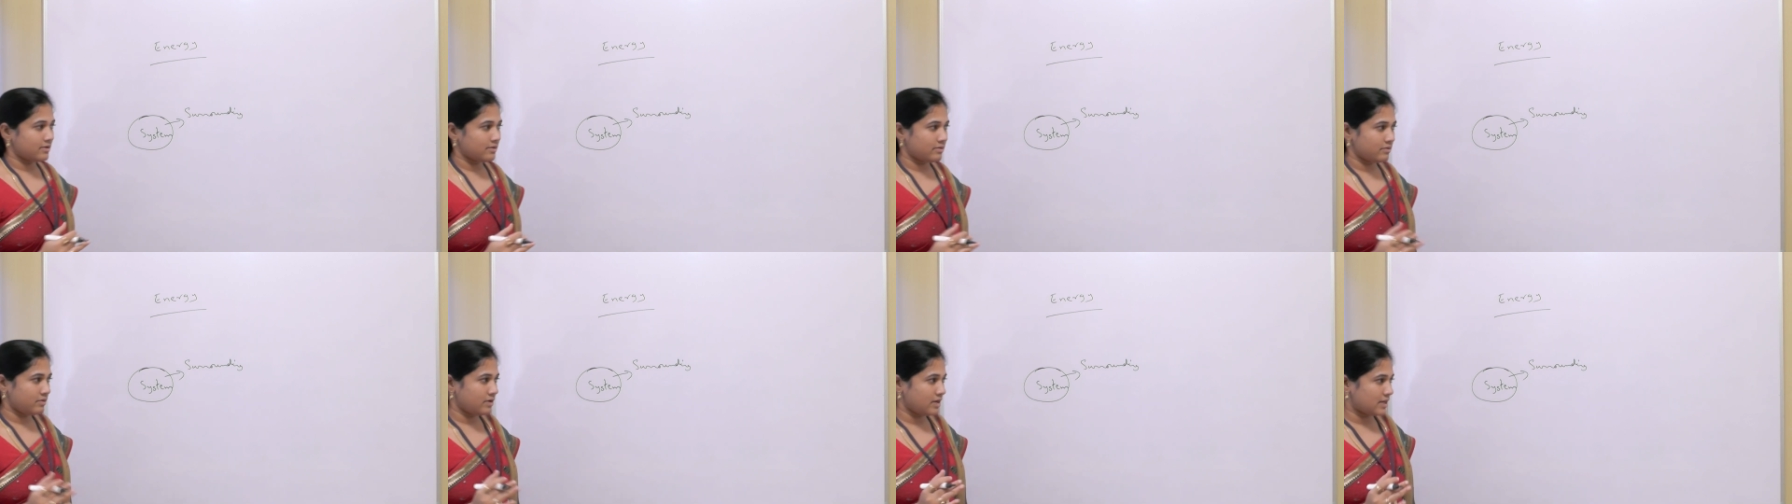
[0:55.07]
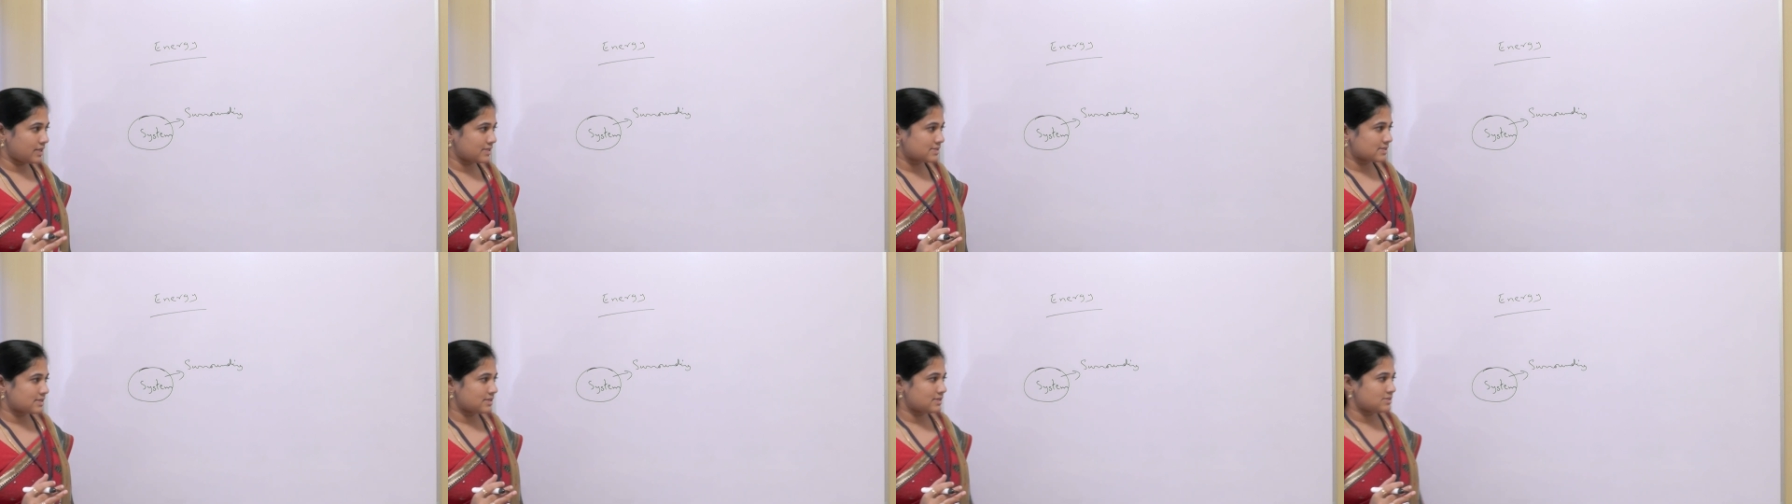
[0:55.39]
we'll
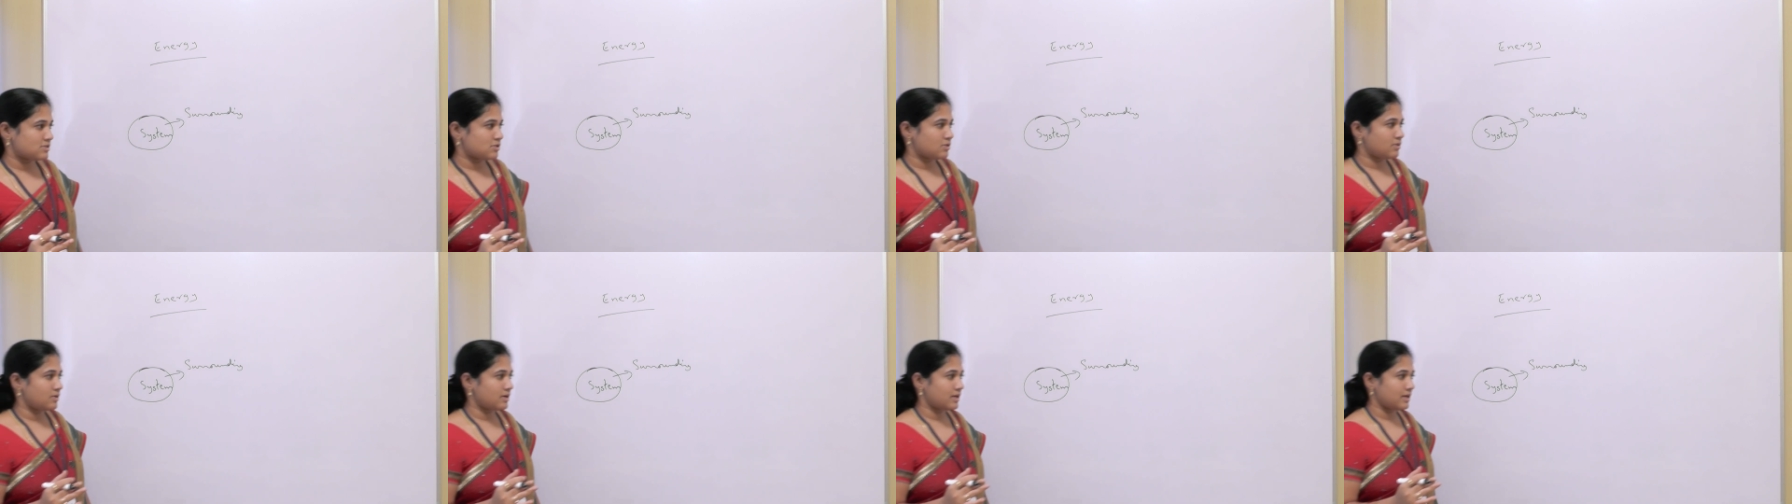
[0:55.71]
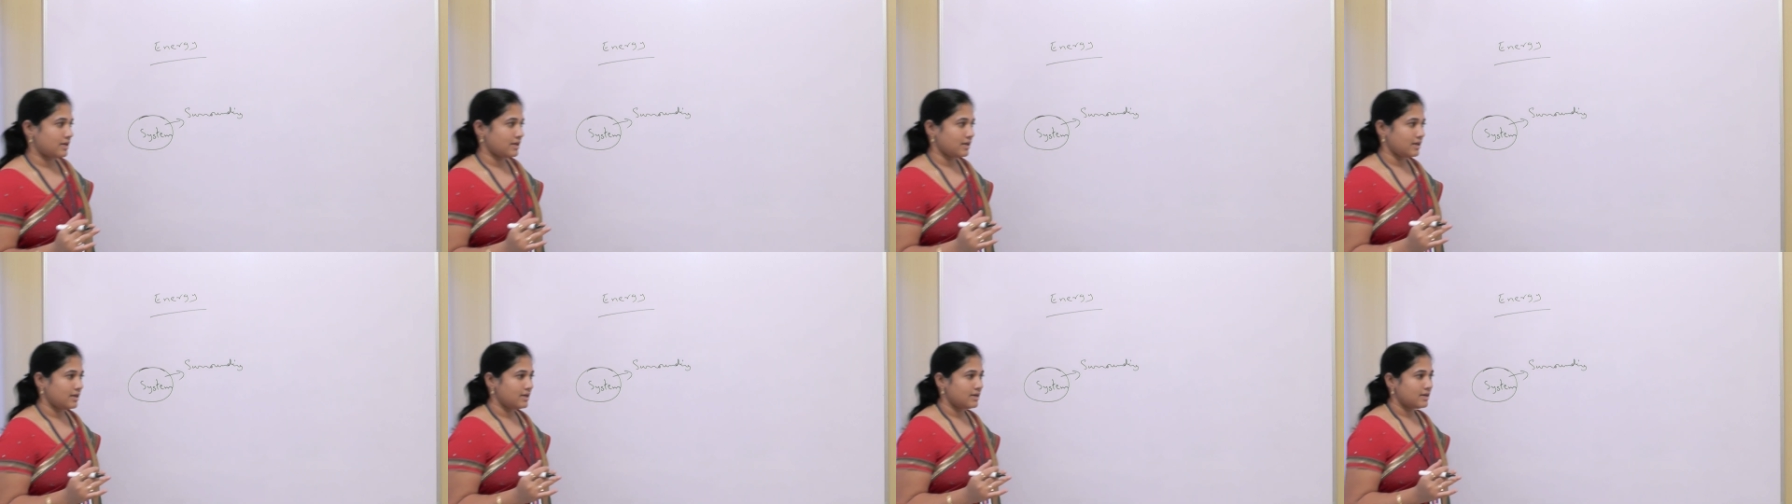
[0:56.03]
discuss
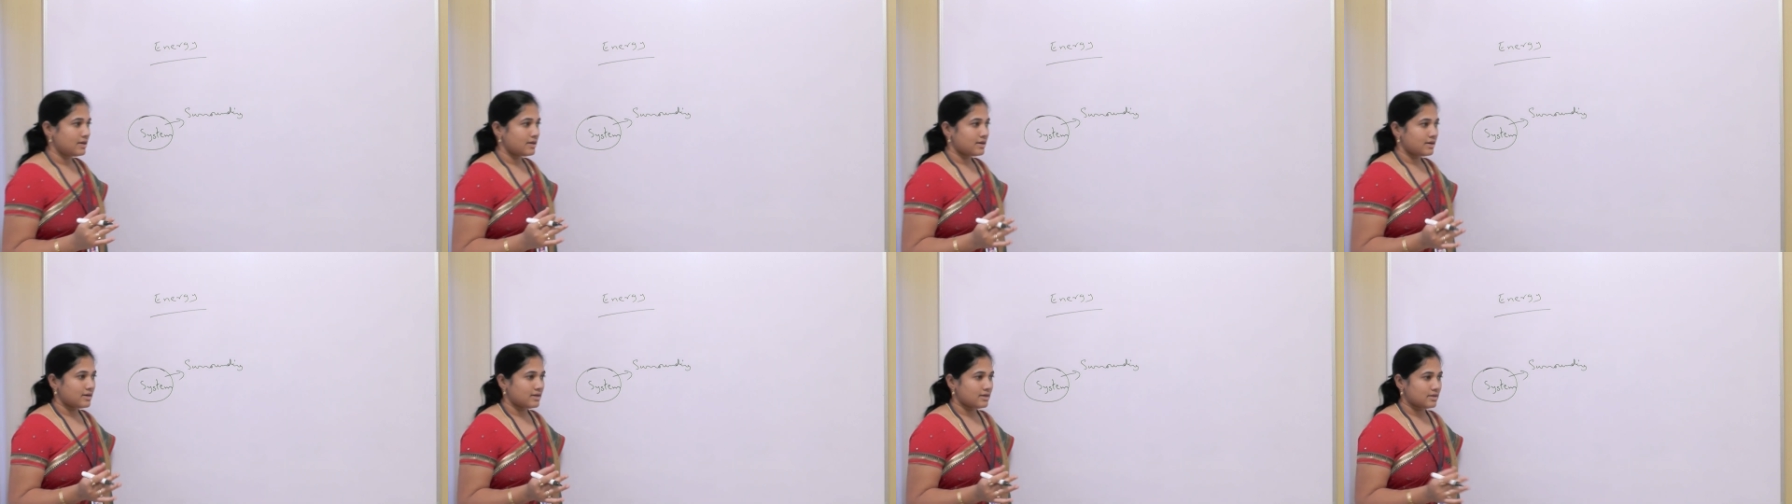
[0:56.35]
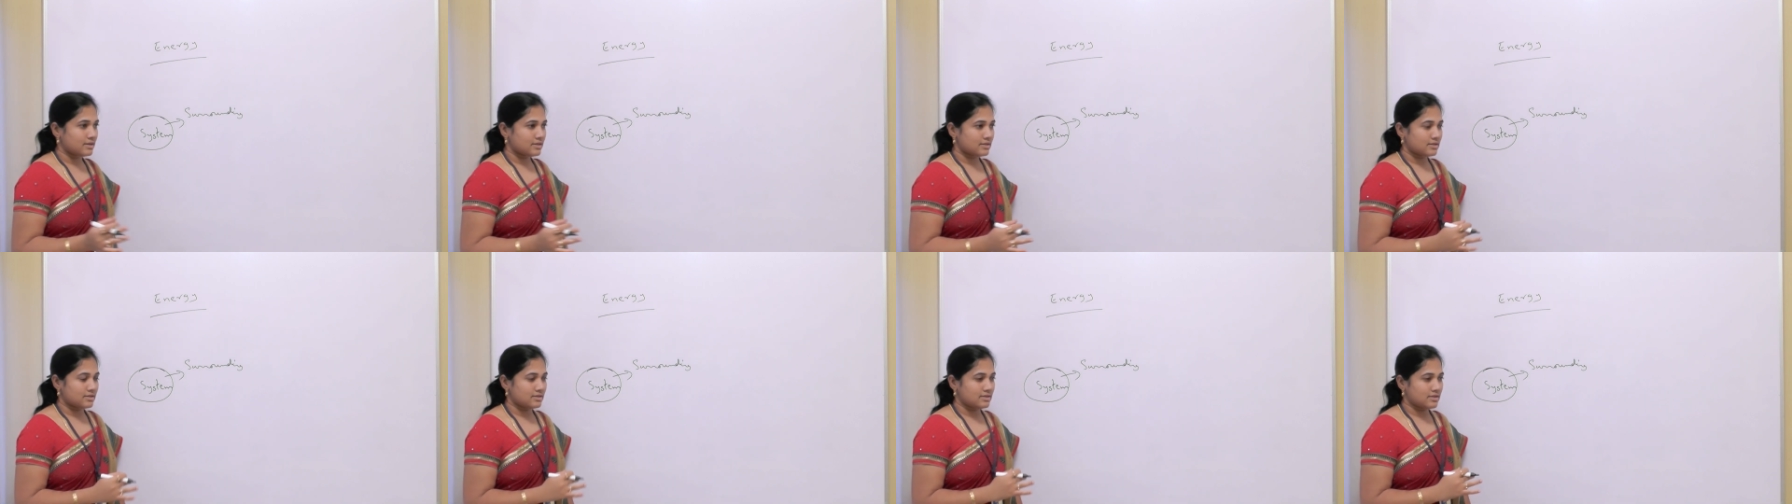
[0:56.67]
only
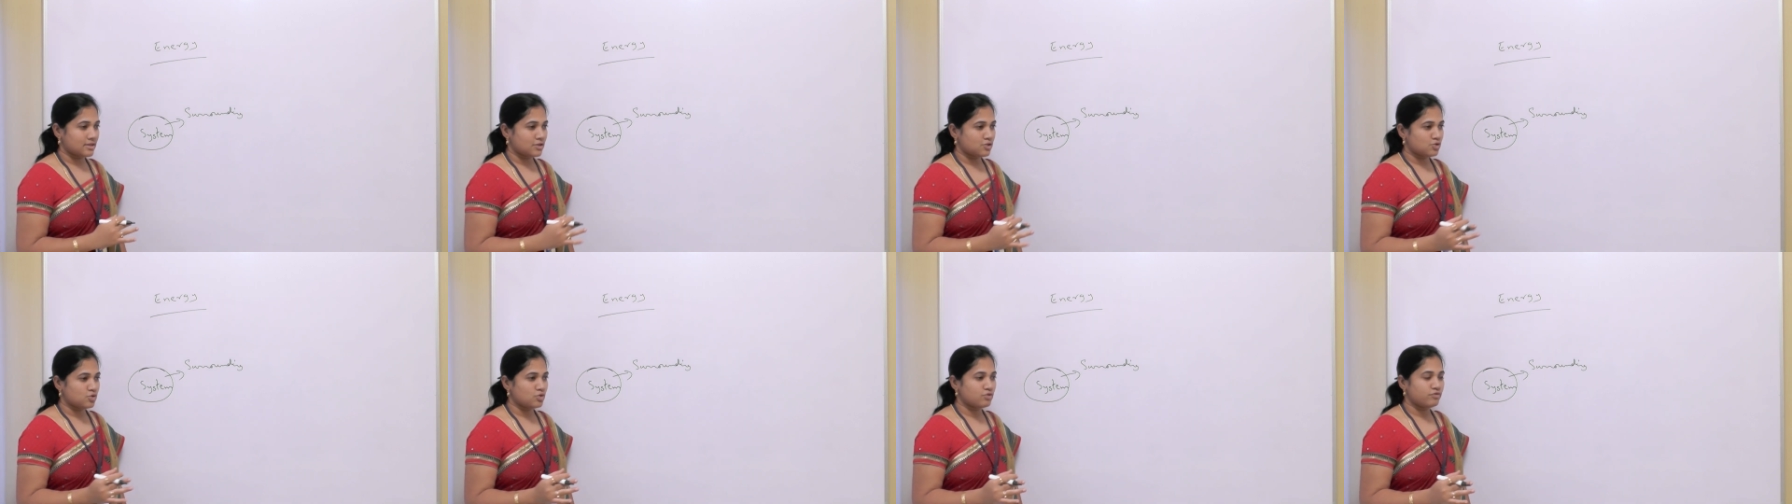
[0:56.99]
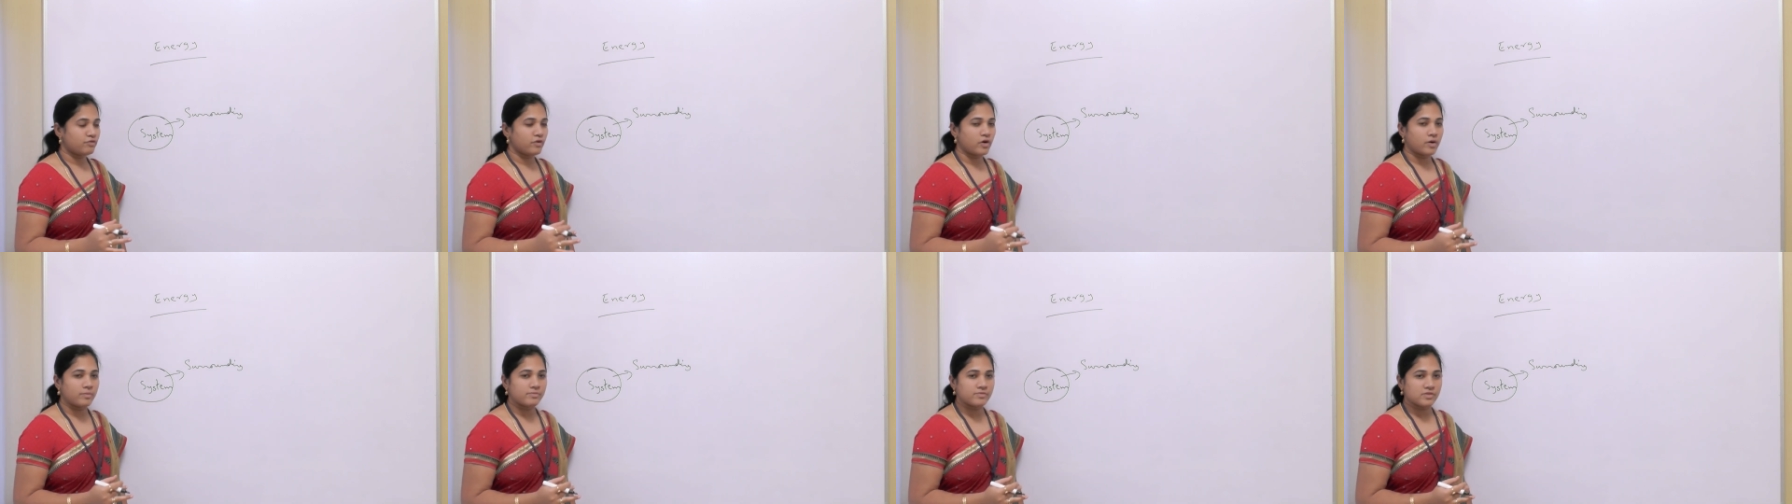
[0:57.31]
the two
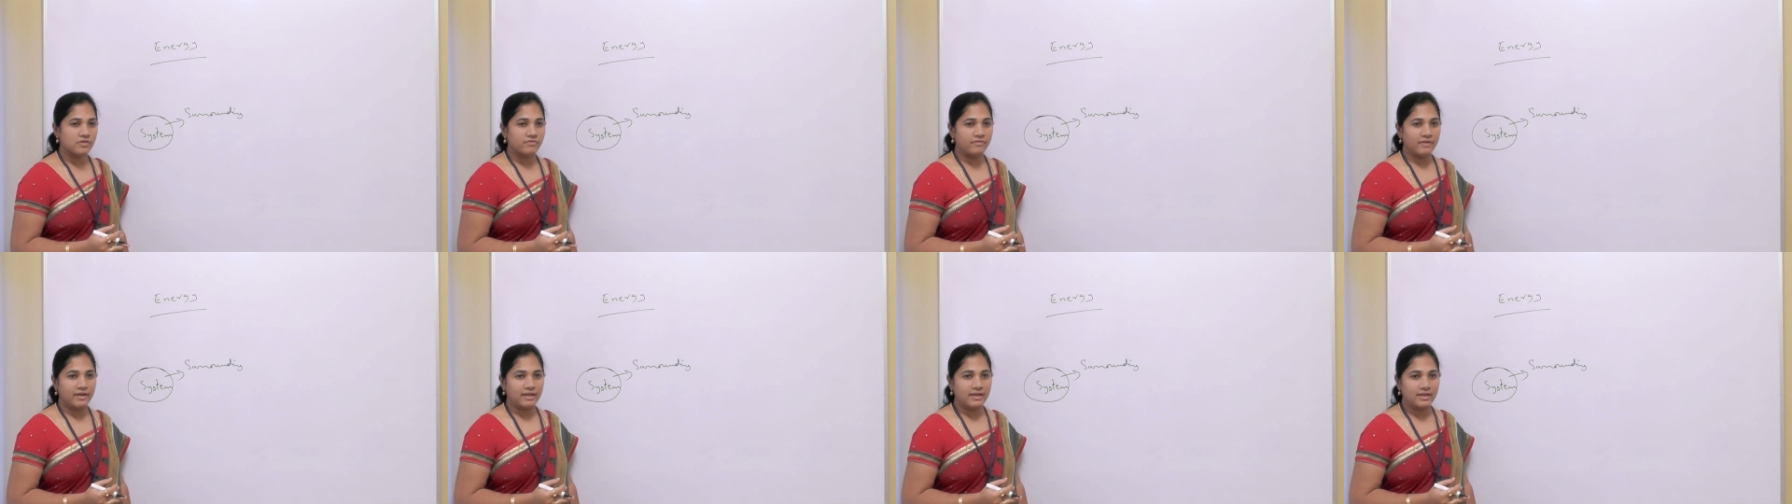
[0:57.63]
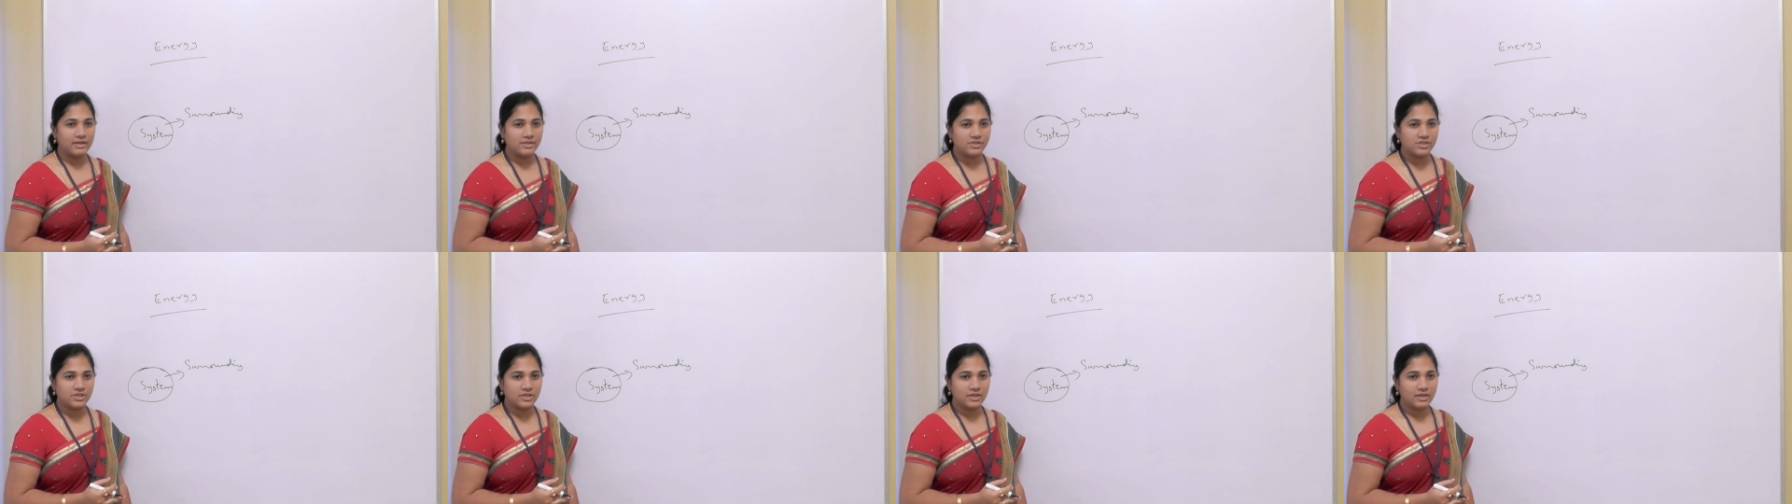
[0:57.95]
forms of
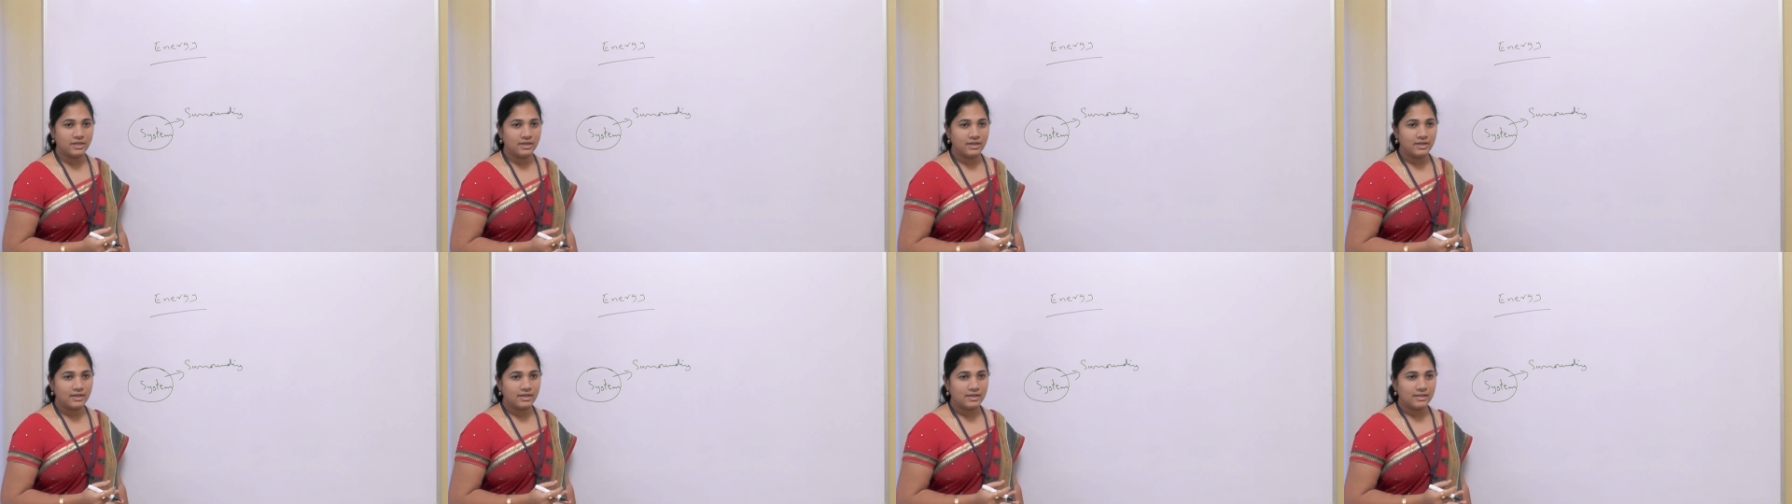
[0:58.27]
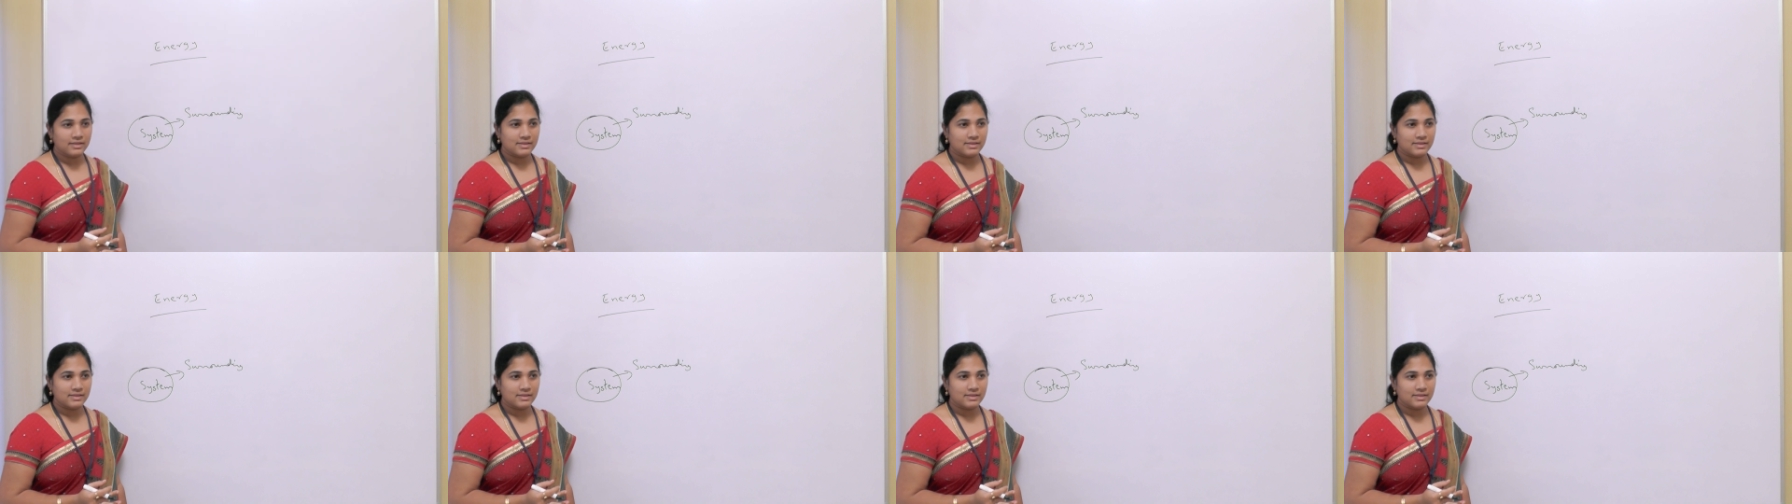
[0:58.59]
energy,